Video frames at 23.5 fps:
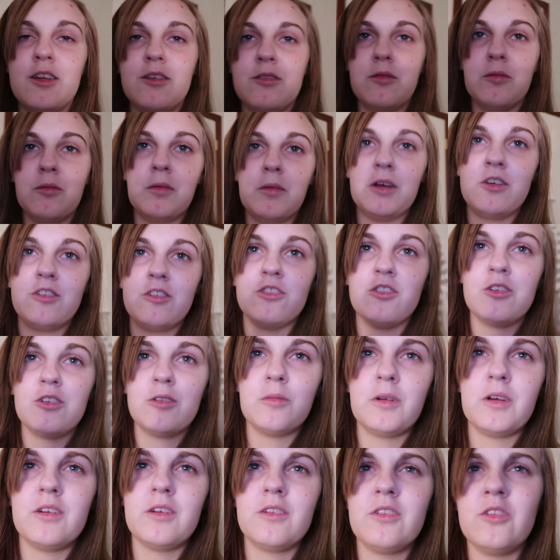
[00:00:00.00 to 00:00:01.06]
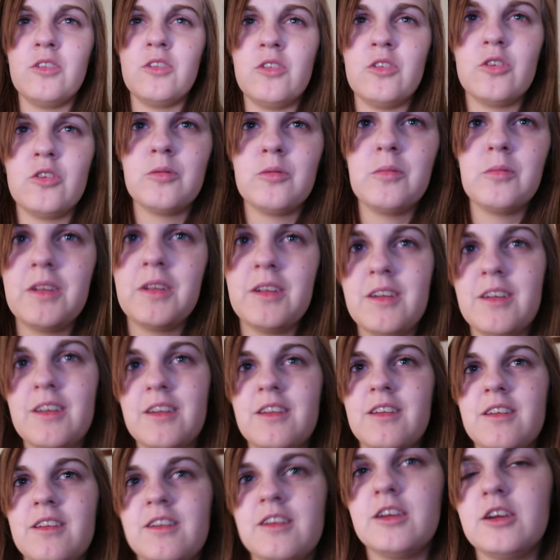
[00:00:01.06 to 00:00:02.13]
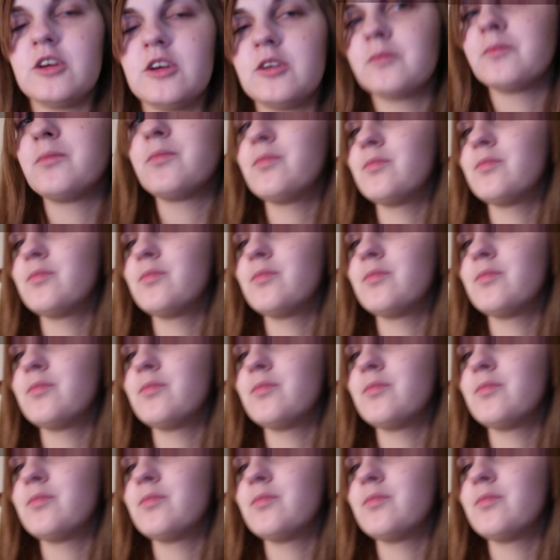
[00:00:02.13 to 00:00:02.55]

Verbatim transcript: Make sure I'm not zoomed in. Yeah.